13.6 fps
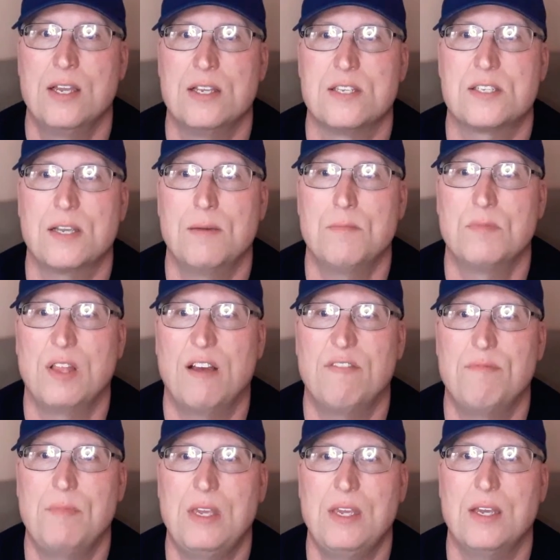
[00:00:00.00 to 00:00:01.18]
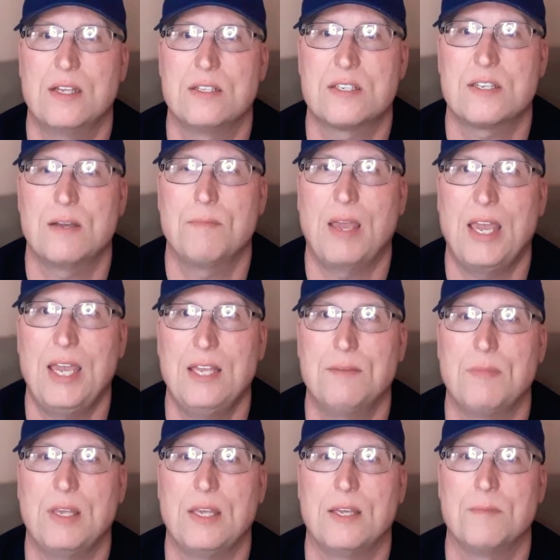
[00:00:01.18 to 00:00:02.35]
Some love me and some hate
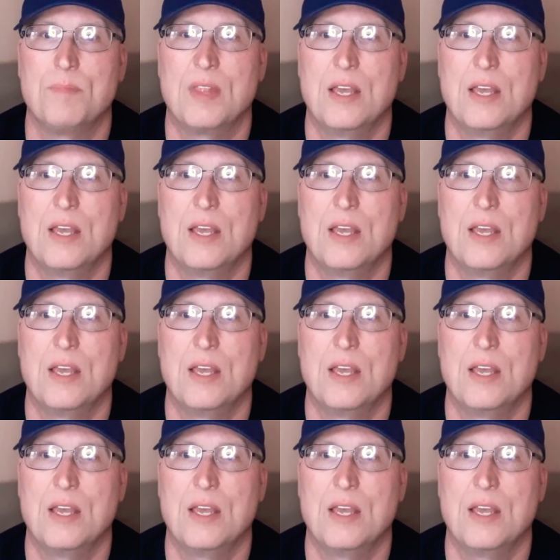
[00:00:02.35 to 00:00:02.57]
me.